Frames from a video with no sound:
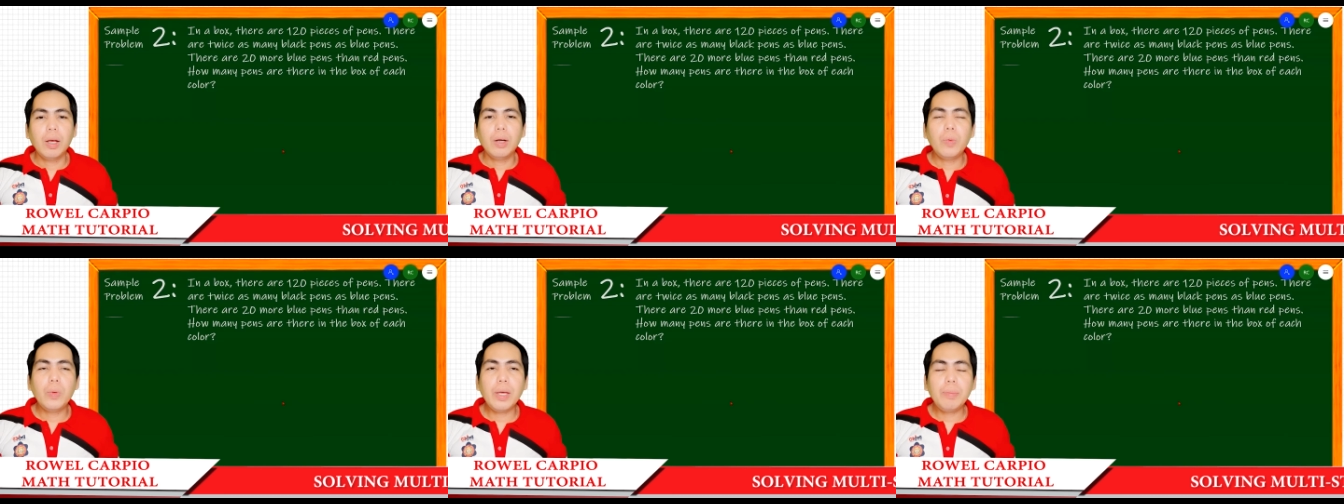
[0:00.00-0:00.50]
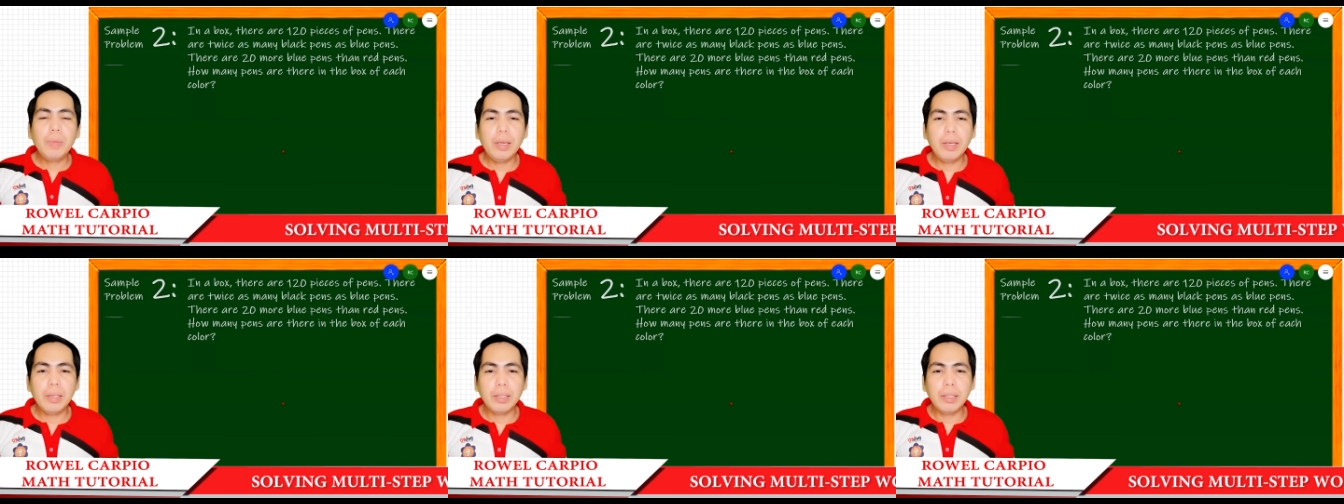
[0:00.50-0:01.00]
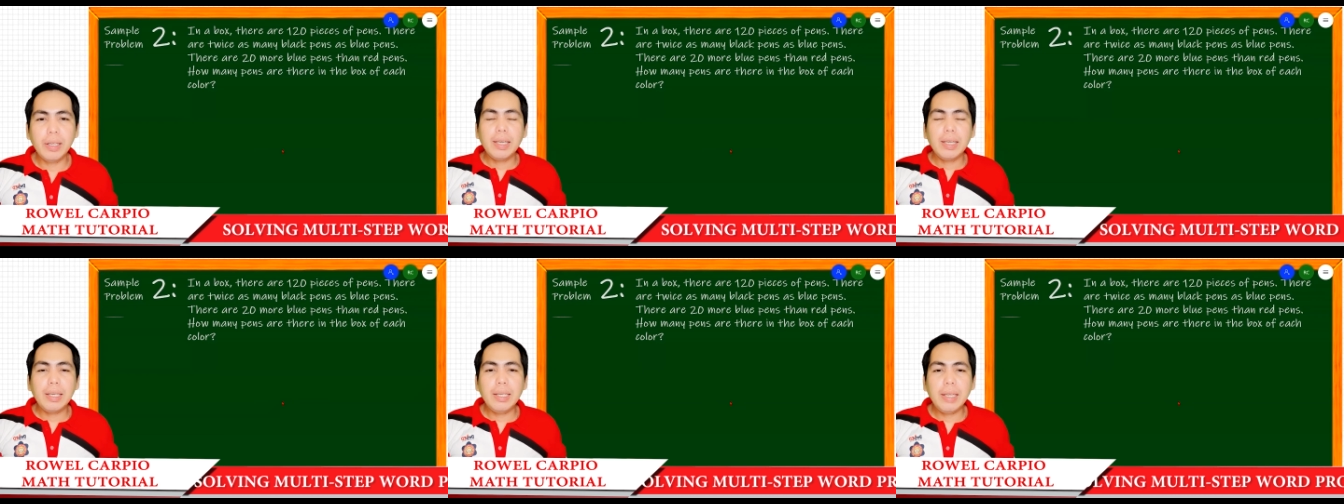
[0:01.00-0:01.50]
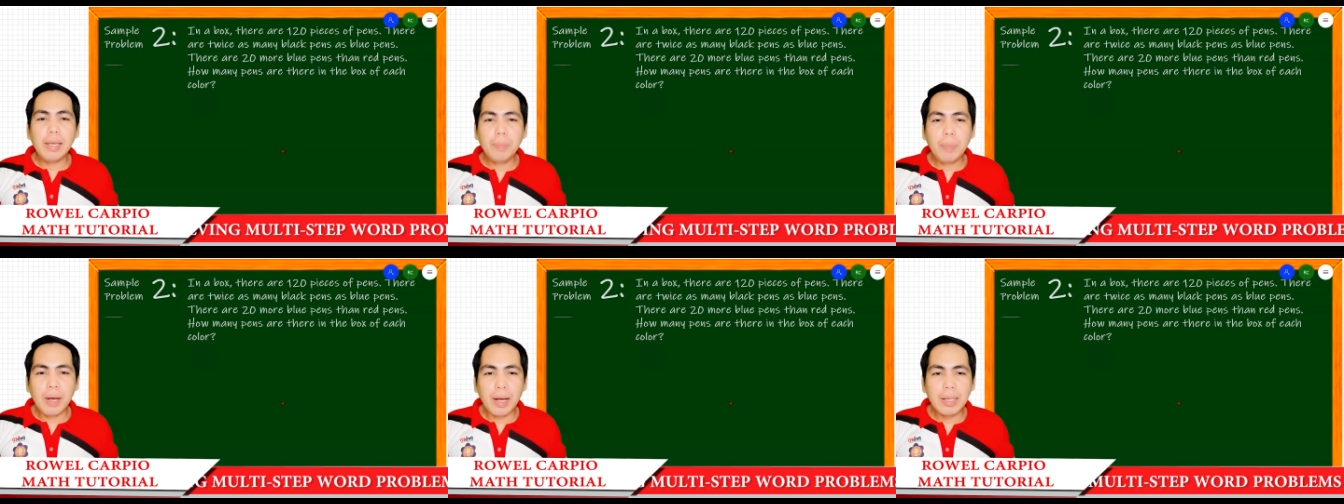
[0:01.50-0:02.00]
We have here, in a
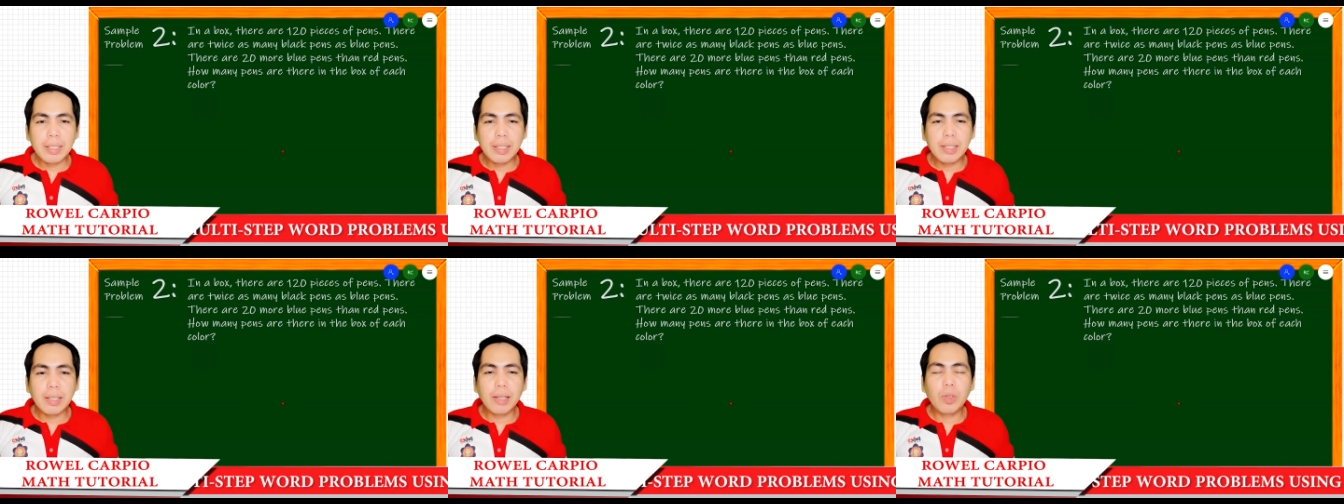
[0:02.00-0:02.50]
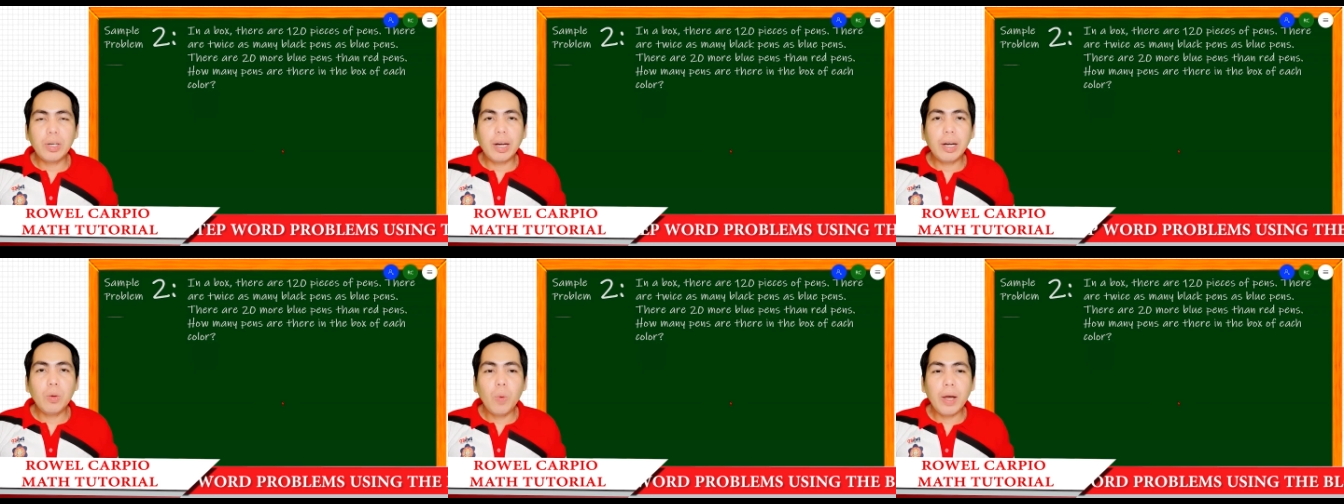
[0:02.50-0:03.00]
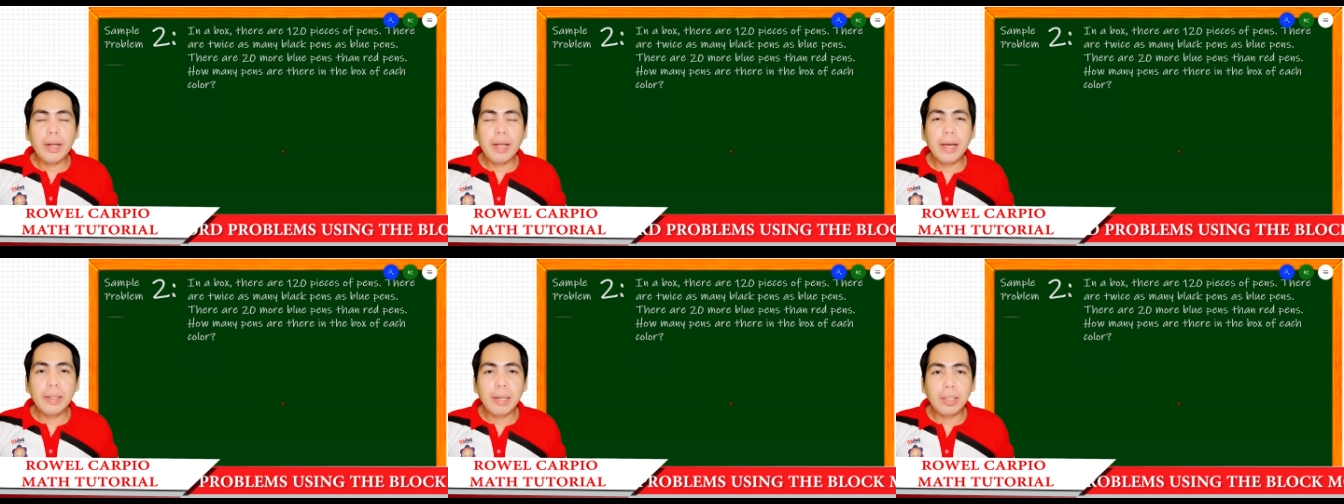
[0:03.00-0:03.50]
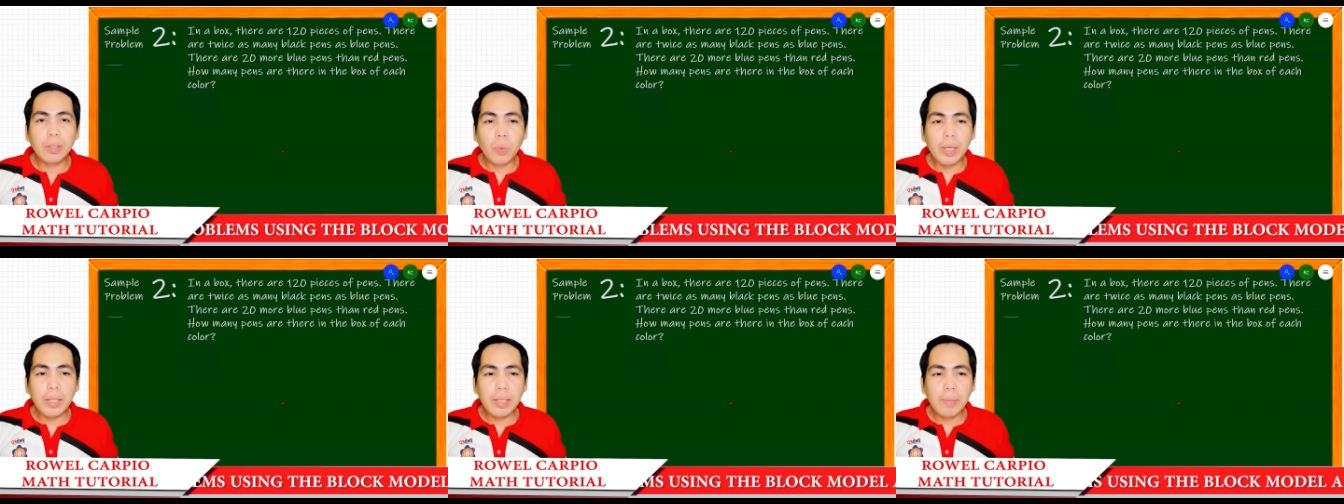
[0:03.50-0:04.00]
box, there are 120
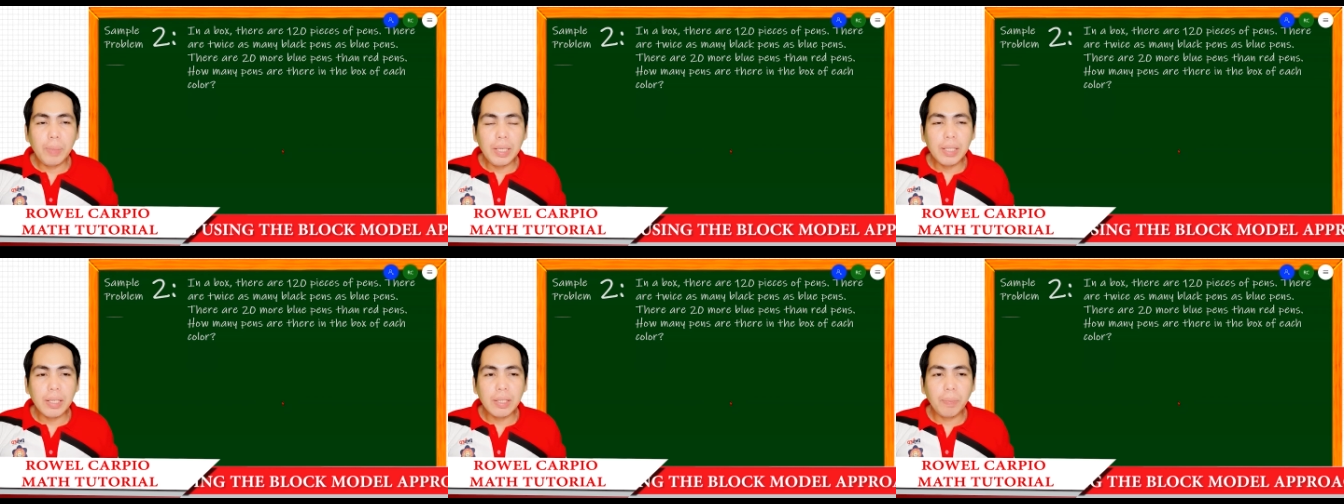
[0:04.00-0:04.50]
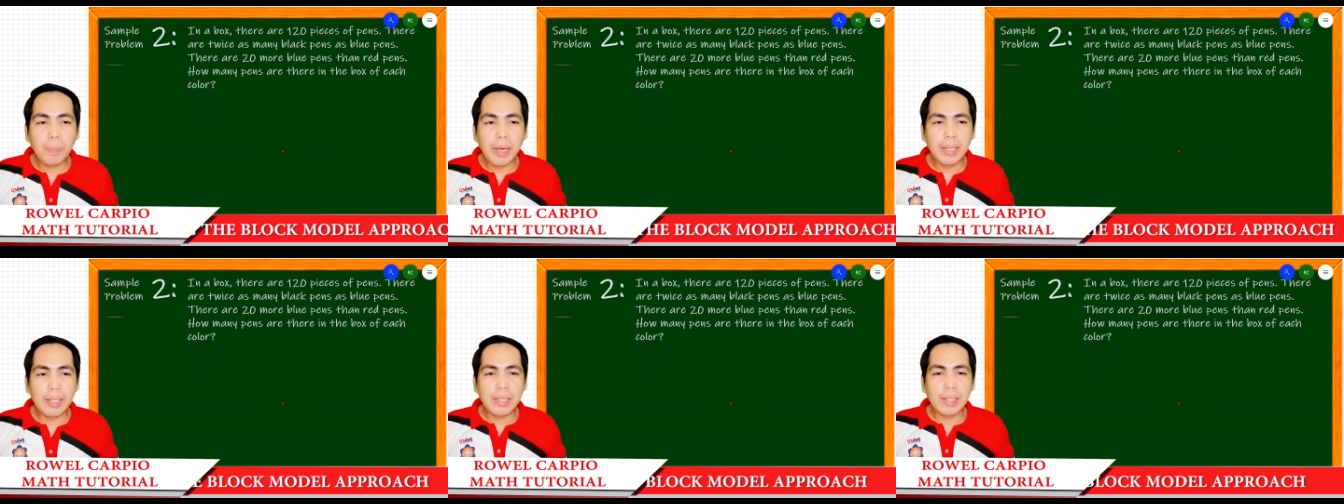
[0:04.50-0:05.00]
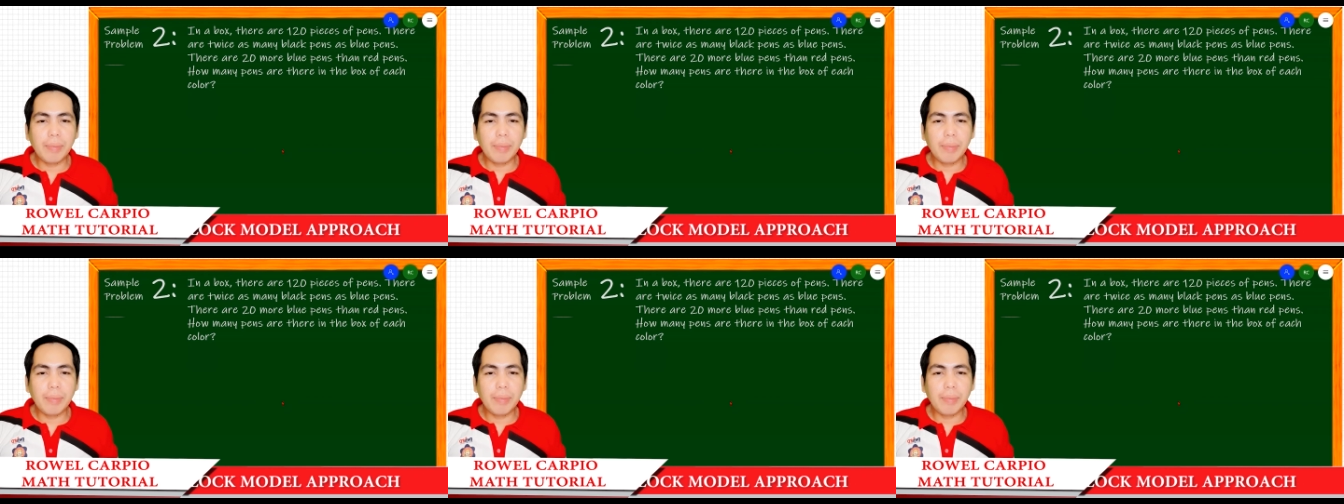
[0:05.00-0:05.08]
pieces of pens.